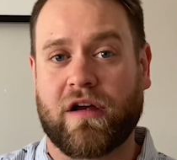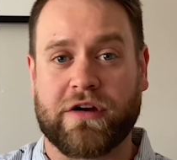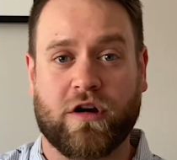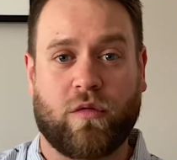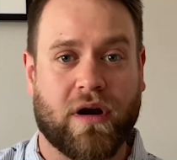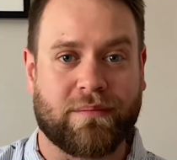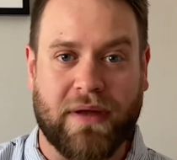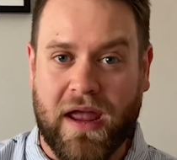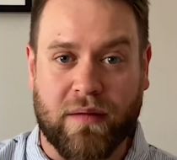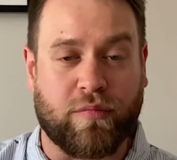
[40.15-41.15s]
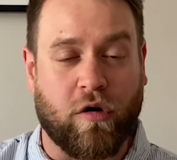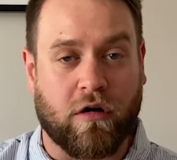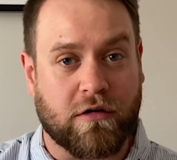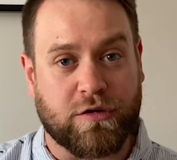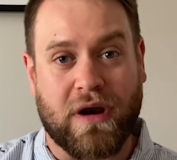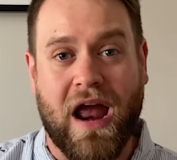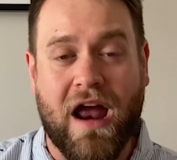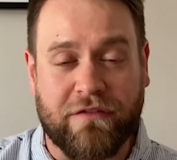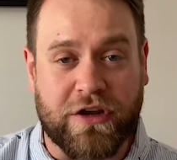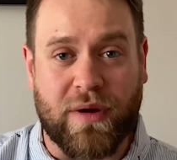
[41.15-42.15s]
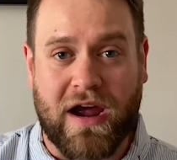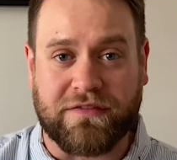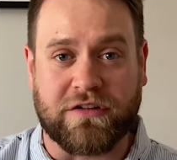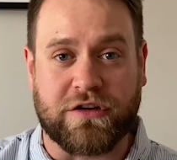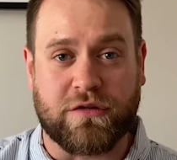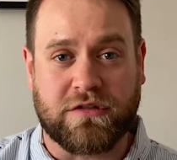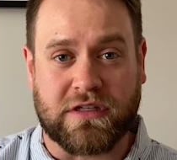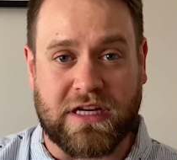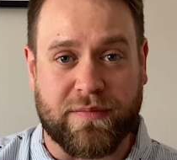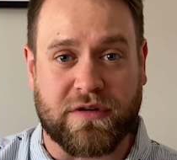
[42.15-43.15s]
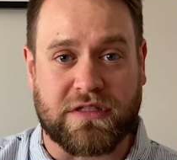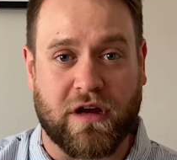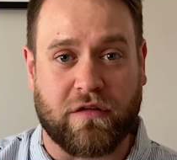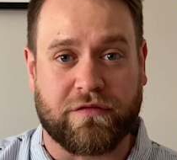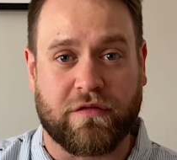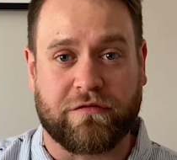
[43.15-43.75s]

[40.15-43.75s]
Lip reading: you're going to want to beg, borrow, or do whatever you have to do to keep yourself